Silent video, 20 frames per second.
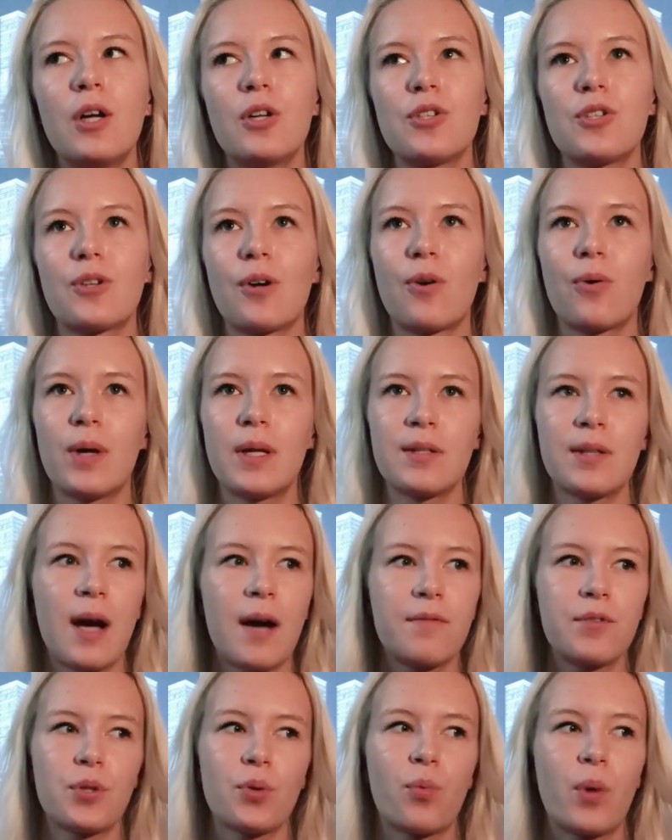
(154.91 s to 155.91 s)
So, and
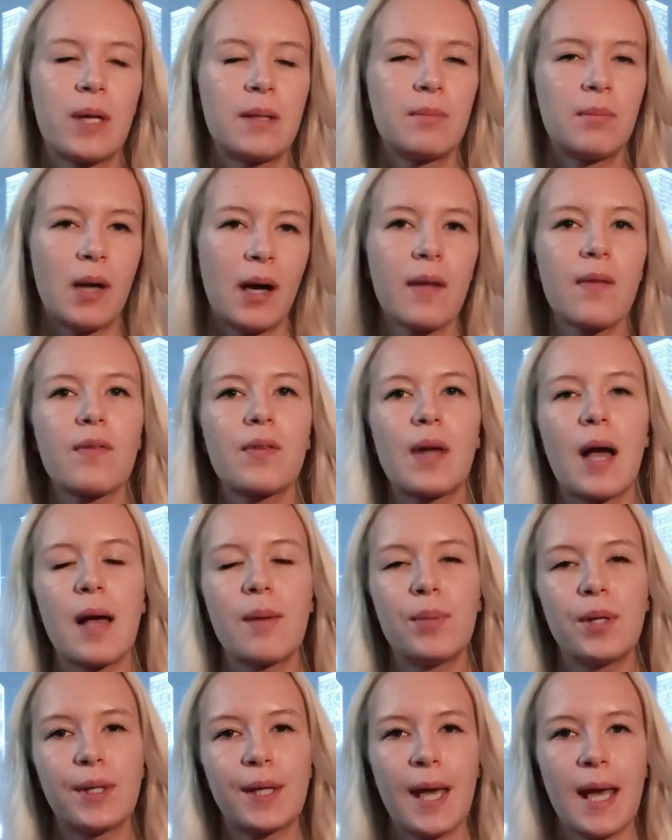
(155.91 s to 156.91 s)
after 1 month
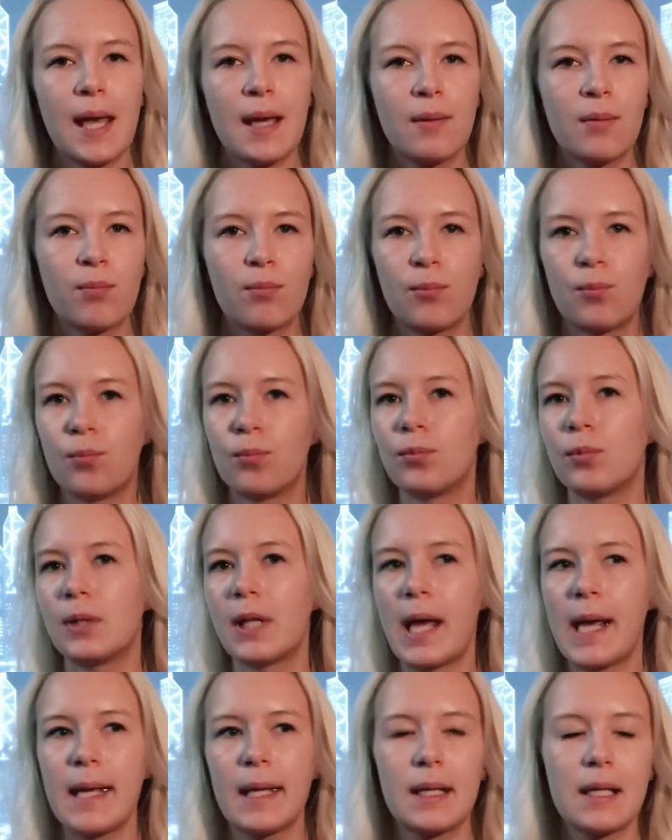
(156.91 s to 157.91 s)
I became
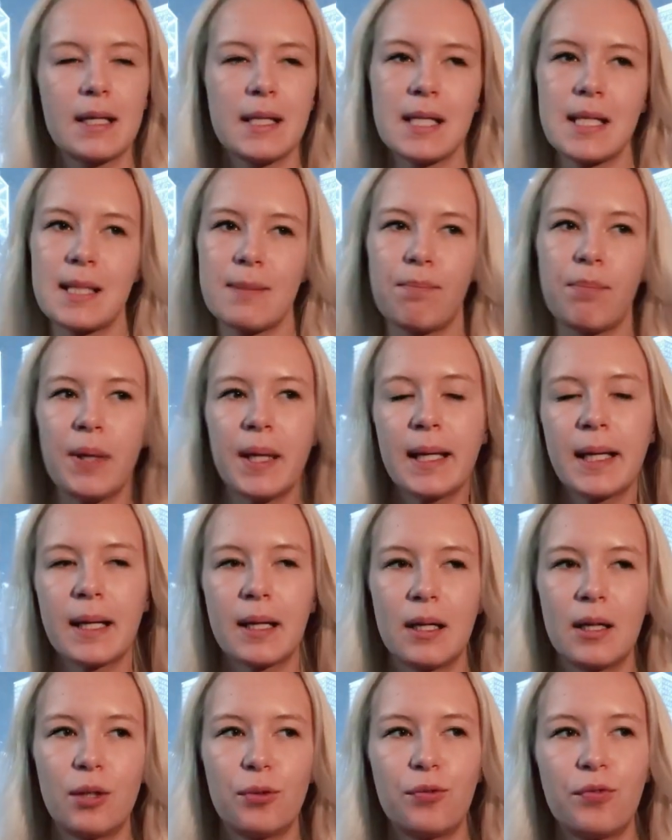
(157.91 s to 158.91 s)
like
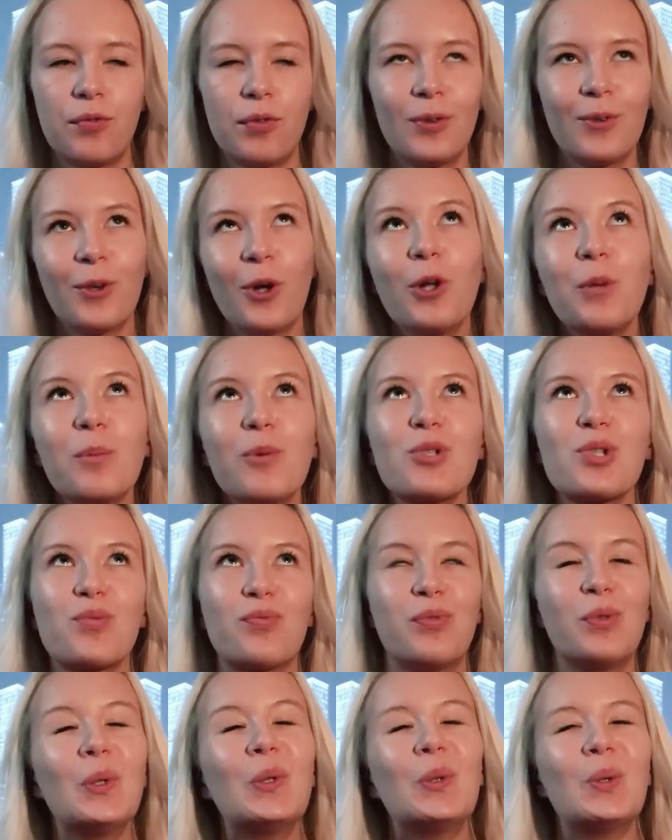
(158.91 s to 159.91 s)
speaker,
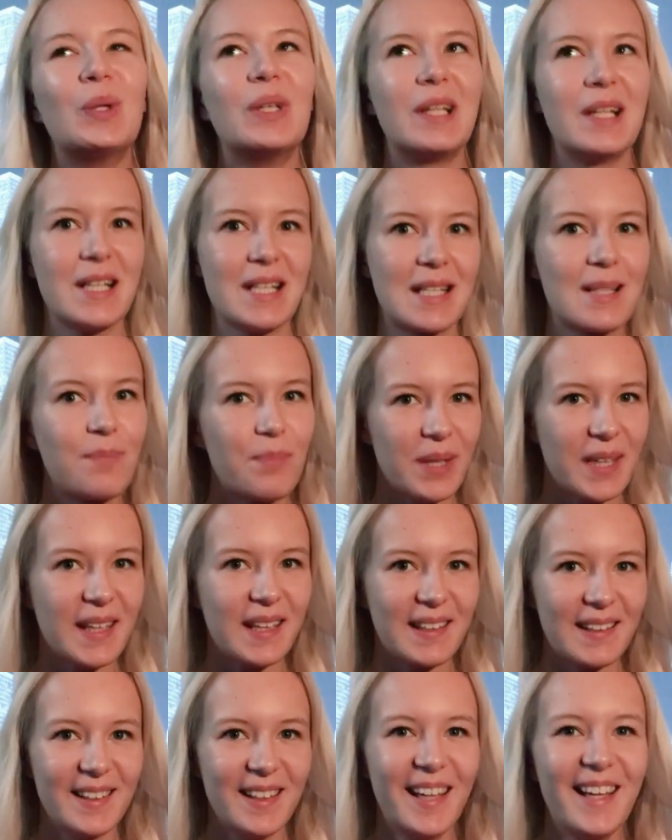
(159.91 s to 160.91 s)
almost fluently
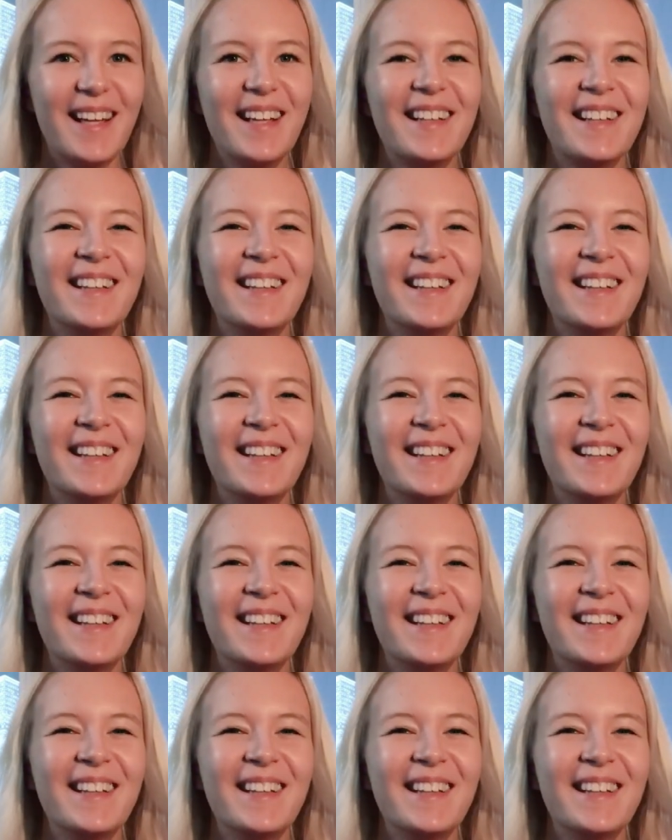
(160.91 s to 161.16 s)
speaker.